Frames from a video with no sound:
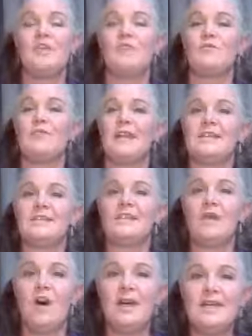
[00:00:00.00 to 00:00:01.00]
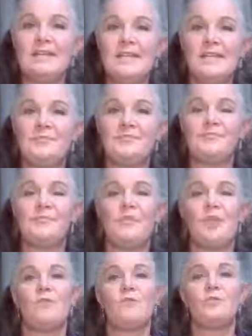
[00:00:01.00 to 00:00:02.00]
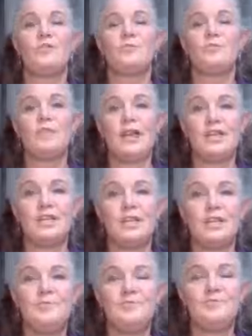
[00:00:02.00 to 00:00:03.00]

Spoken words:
for anxiety, for depression,